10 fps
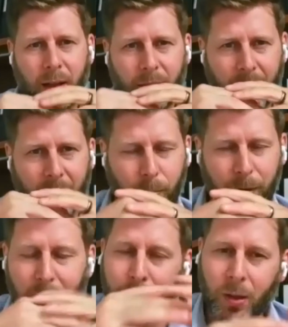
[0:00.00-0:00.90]
They're
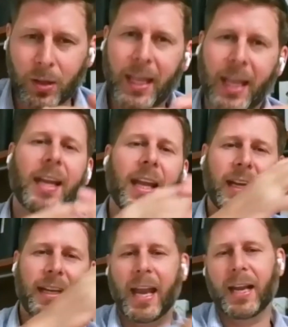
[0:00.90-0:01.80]
rehabilitating it
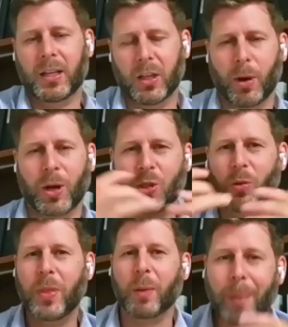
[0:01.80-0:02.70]
and getting it to the market.
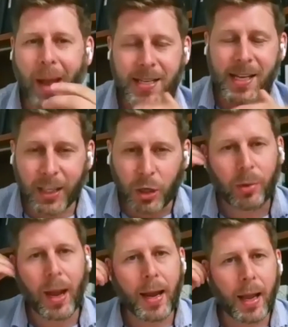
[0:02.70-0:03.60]
So they're basically
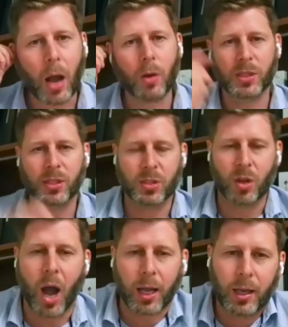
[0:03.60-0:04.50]
creating housing
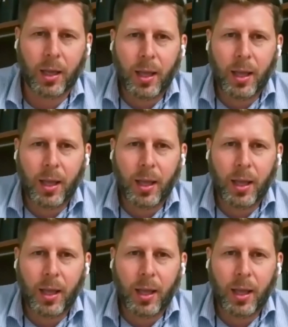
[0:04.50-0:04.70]
stock.